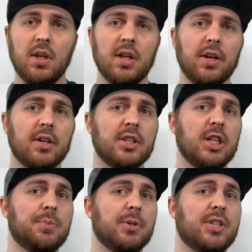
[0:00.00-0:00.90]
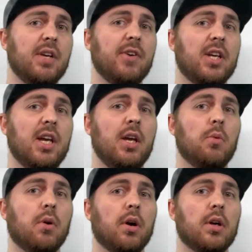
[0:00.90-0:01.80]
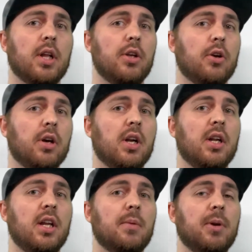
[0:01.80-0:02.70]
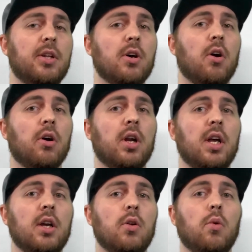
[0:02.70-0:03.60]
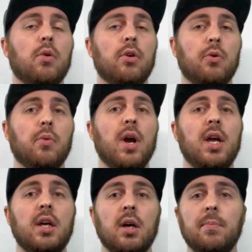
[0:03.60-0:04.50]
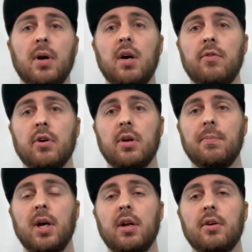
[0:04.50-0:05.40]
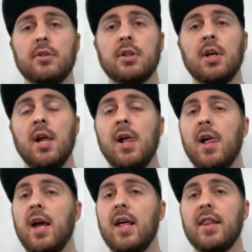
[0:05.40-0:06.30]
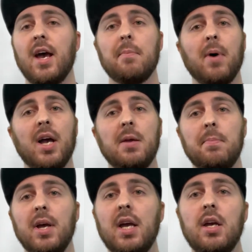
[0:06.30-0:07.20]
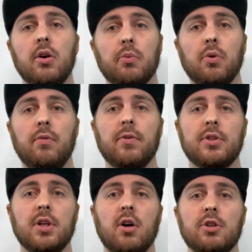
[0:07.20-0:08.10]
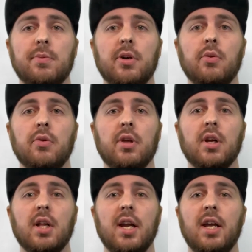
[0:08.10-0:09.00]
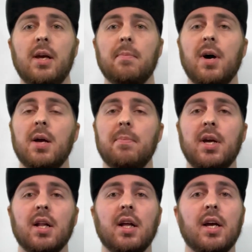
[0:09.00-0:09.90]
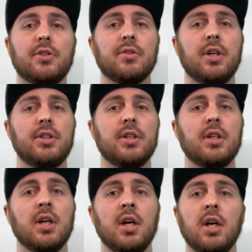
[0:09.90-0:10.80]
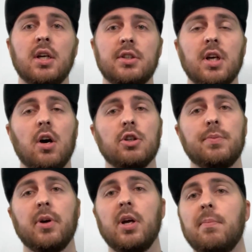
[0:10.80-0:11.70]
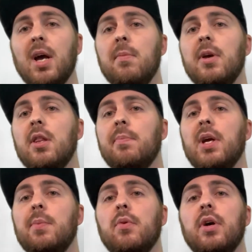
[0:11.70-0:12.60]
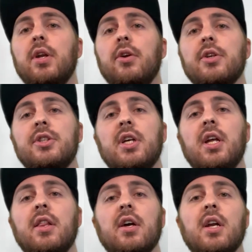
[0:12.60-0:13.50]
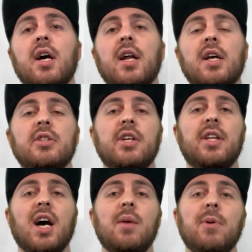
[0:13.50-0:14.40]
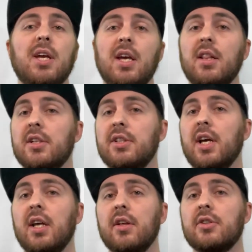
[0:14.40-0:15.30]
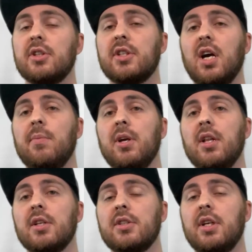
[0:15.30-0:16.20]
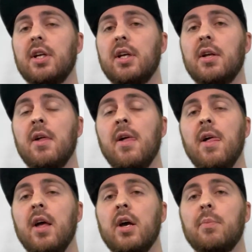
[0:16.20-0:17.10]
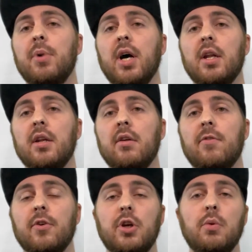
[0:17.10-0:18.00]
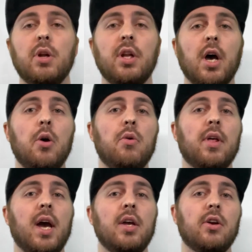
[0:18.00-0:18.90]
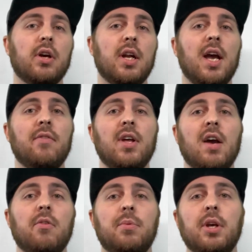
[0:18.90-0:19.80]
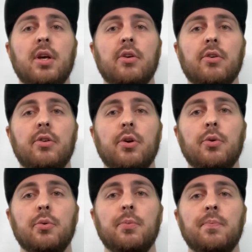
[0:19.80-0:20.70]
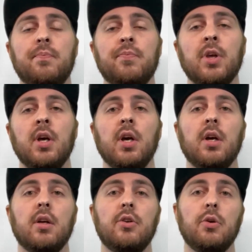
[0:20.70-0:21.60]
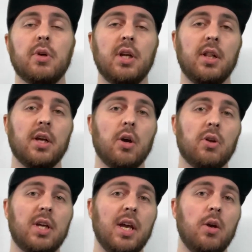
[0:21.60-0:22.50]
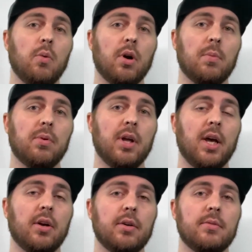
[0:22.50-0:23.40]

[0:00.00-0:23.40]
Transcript: there is a specific keyword that you're going to need to be targeting in order to rank above your competitors. And that might be roofer, Salisbury, North Carolina. It might be electrician, Salisbury. Maybe the people in your city, they're not actually typing in the state, they're just typing in the city. But for you to know that, you're going to have a particular tool. You can either go to Keyword Planner,